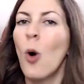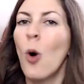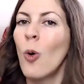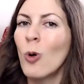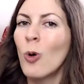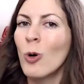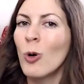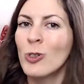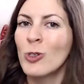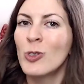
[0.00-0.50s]

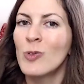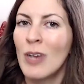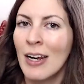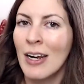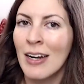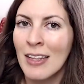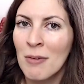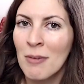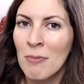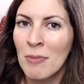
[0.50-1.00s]
Or do
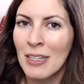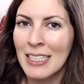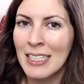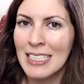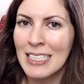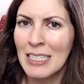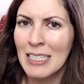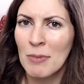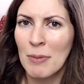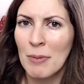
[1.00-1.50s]
none of them really
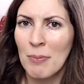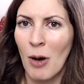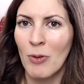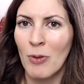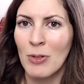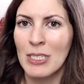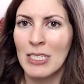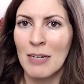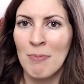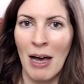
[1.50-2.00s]
seem to
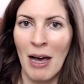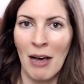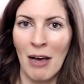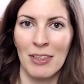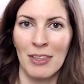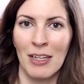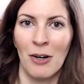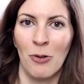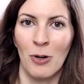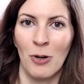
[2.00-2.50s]
post about
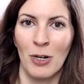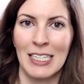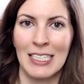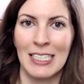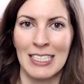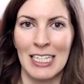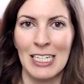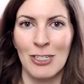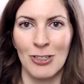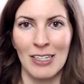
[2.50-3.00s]
the
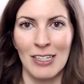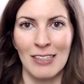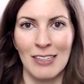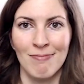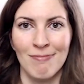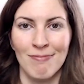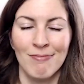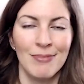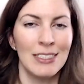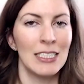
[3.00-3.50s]

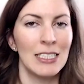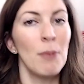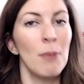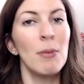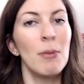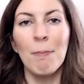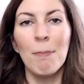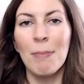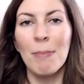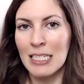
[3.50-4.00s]
organization? Some
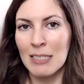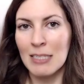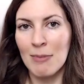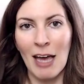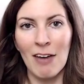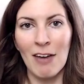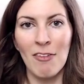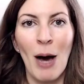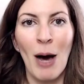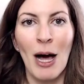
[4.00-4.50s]
companies may
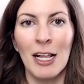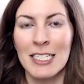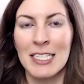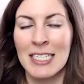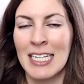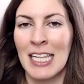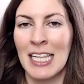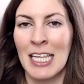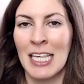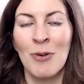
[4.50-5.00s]
have a
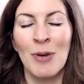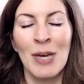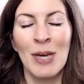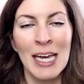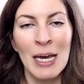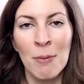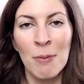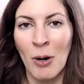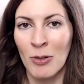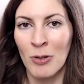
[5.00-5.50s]
policy that you
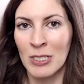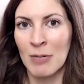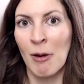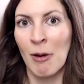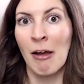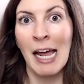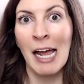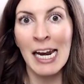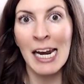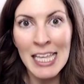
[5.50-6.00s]
can't post
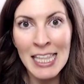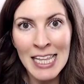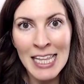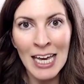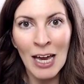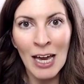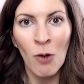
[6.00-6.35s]
about anything